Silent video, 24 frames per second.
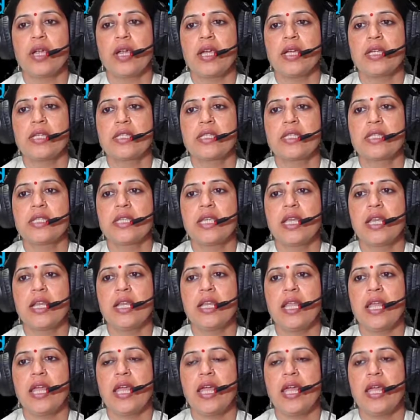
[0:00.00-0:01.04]

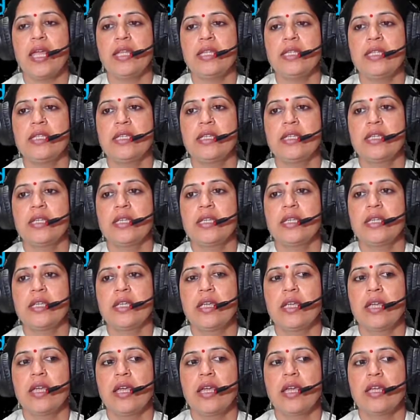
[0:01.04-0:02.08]
HCl and
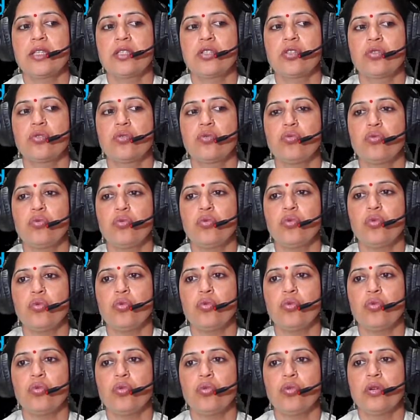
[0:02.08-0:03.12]
H2O.